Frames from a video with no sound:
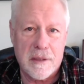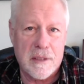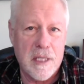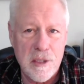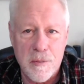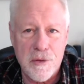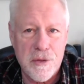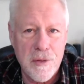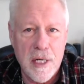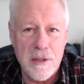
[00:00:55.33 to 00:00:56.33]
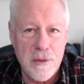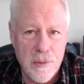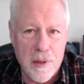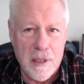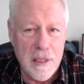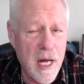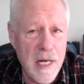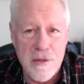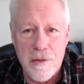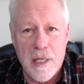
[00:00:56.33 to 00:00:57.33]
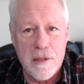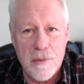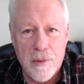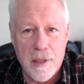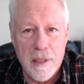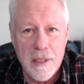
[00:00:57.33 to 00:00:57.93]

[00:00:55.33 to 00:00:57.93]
Customers do not do work. Clients do not do work.